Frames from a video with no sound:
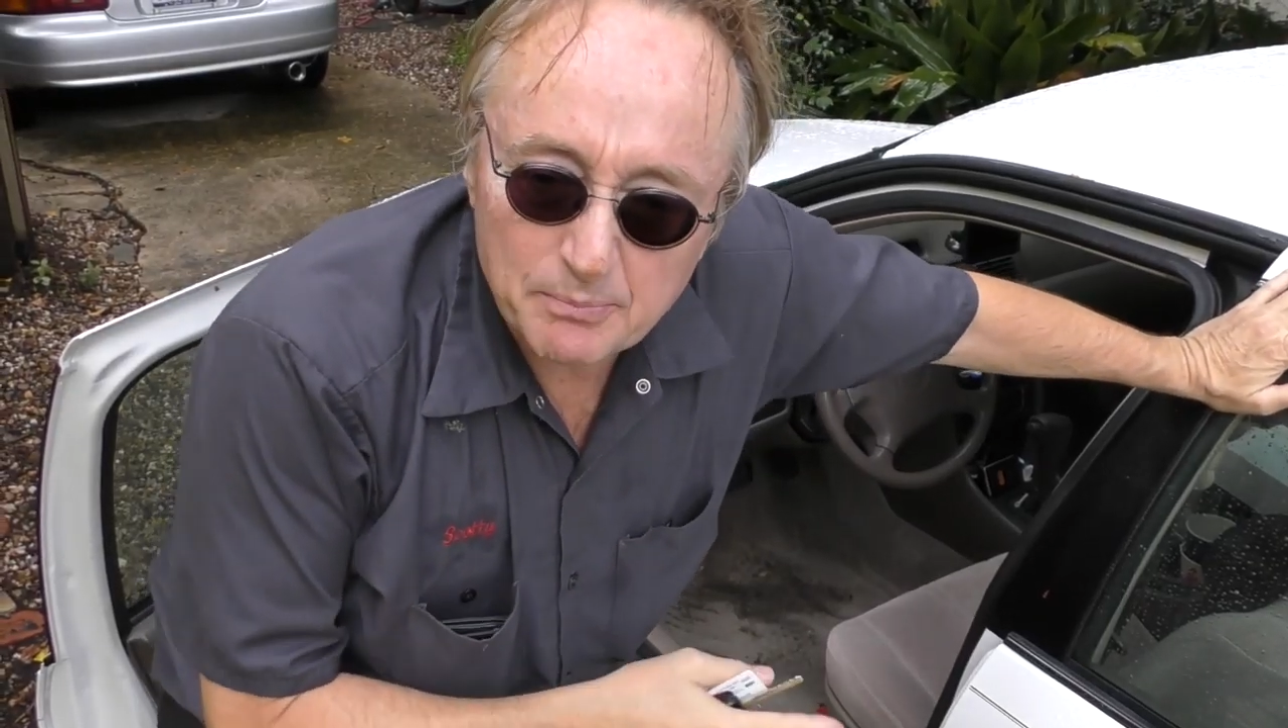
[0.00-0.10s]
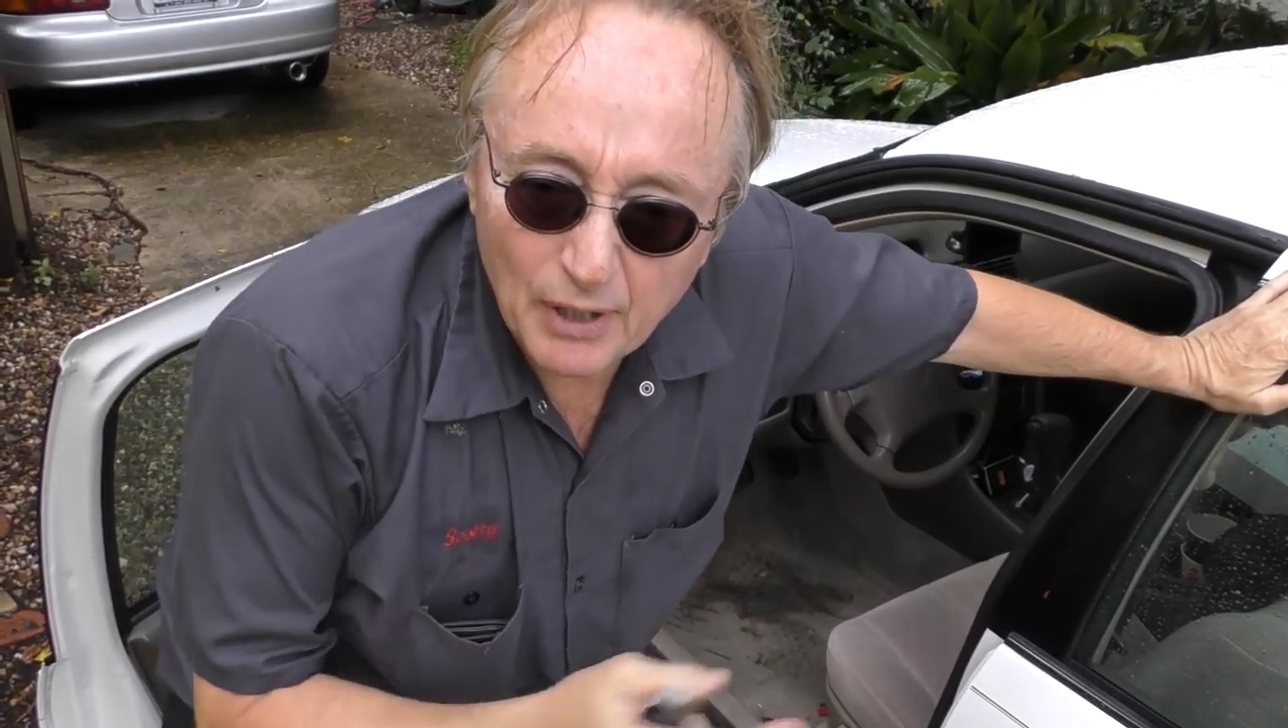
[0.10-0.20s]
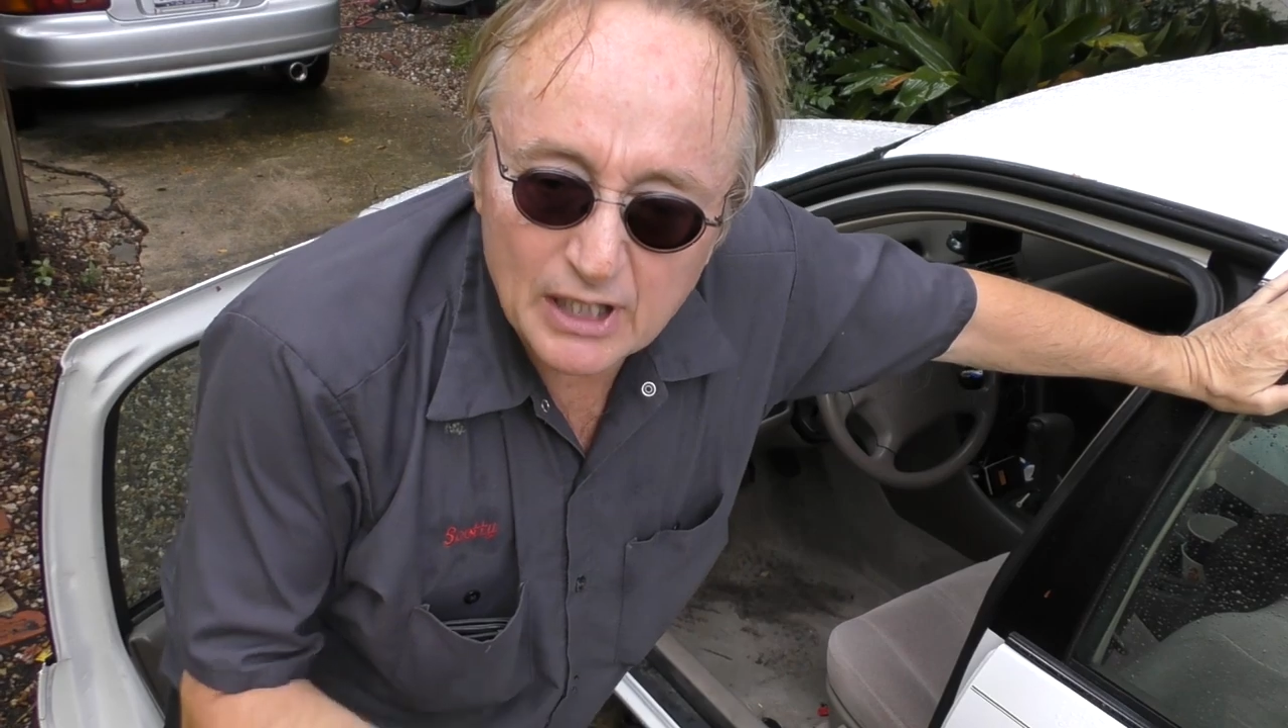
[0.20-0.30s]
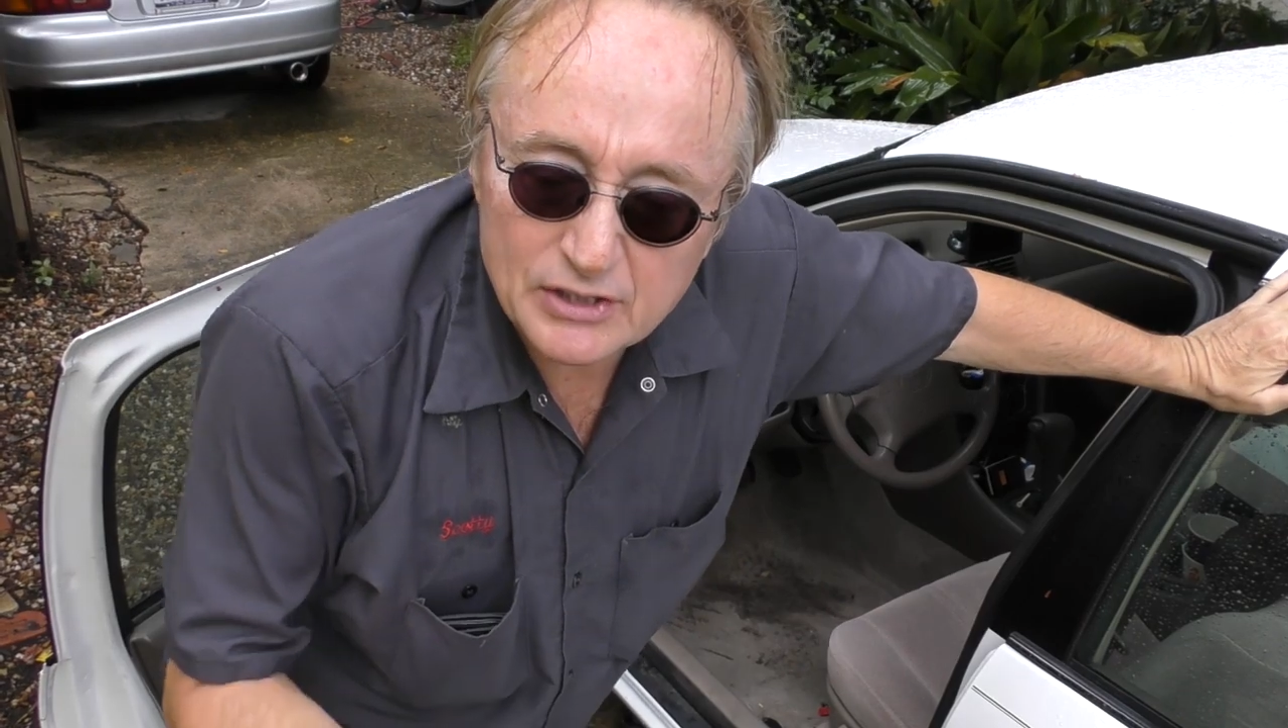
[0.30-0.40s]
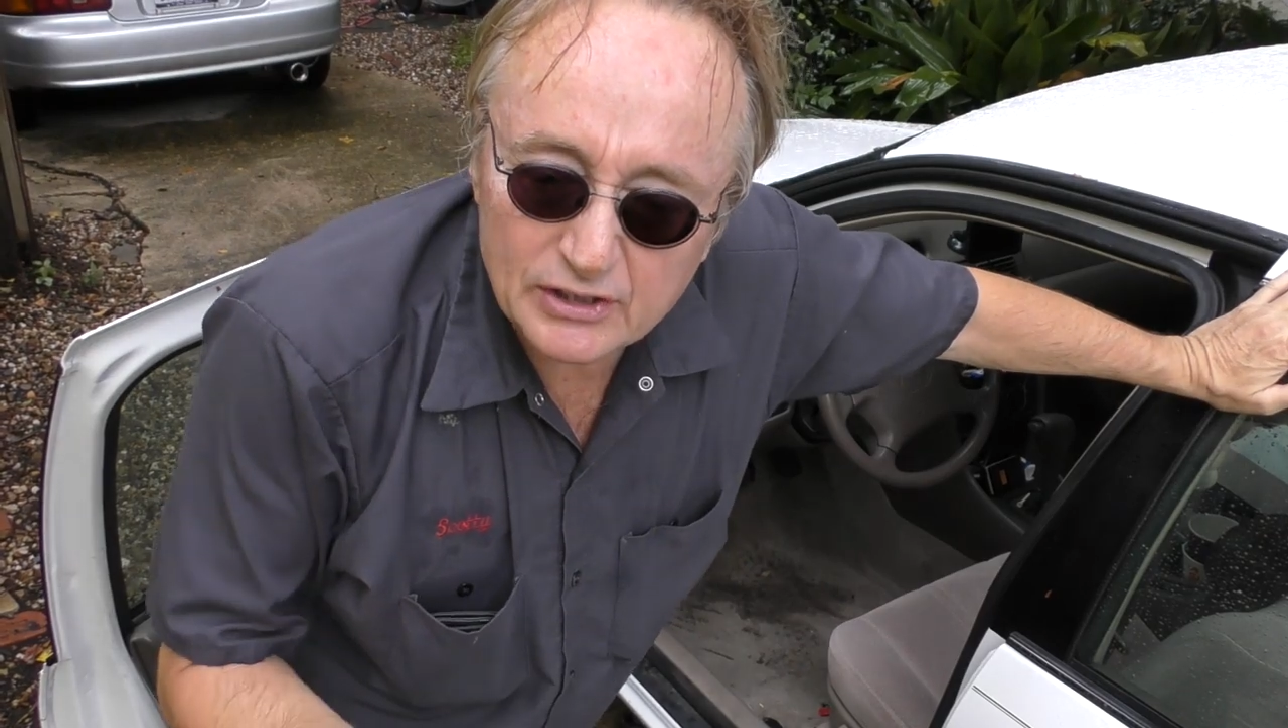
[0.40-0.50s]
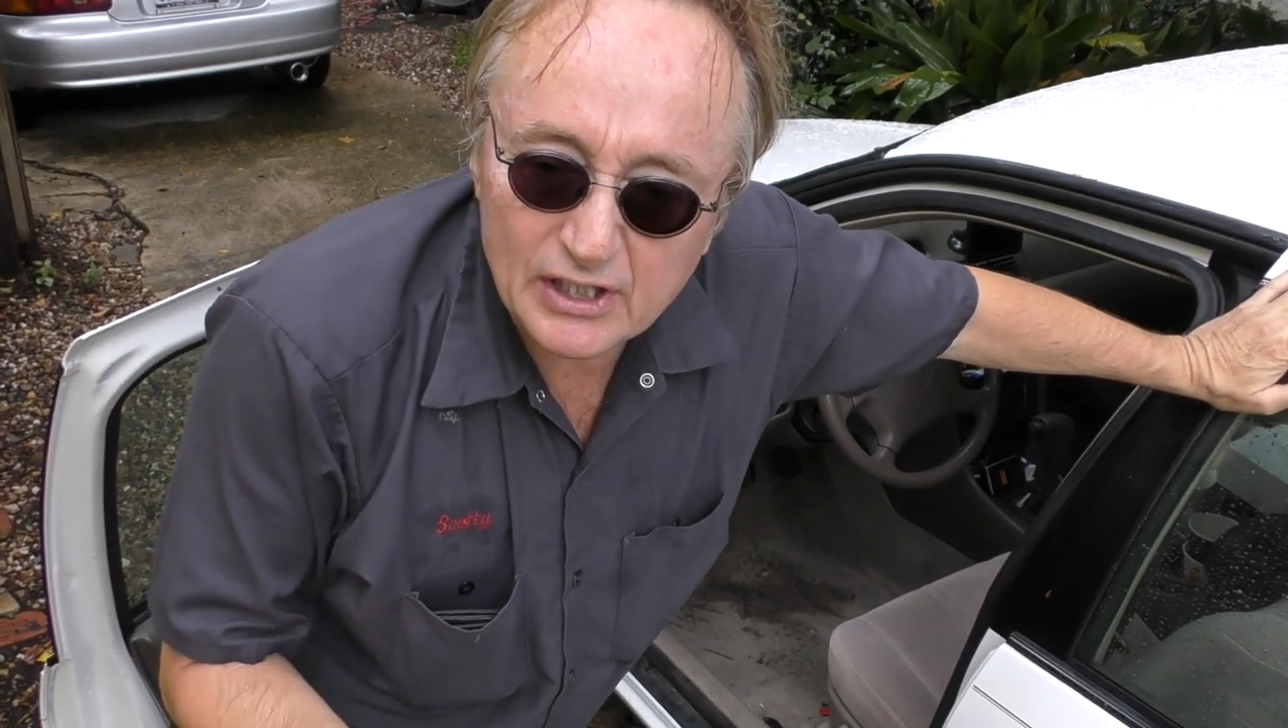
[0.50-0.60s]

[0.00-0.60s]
bunch of